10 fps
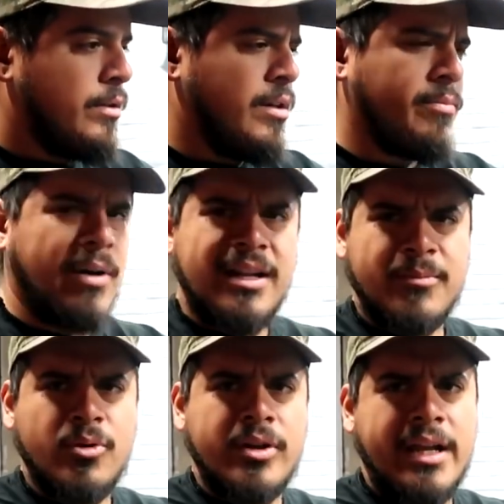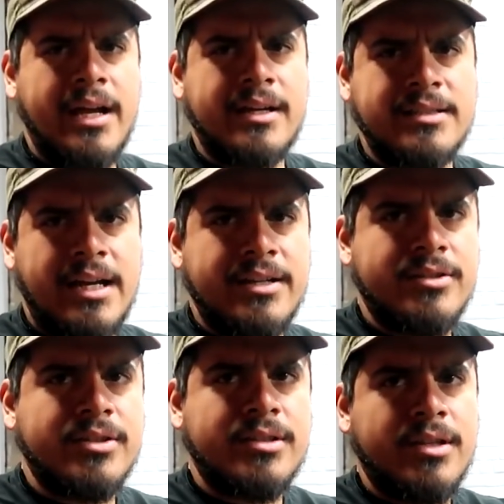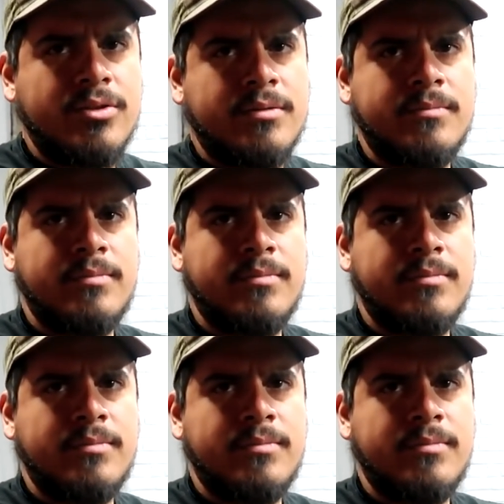No, probably more than that, because it was probably,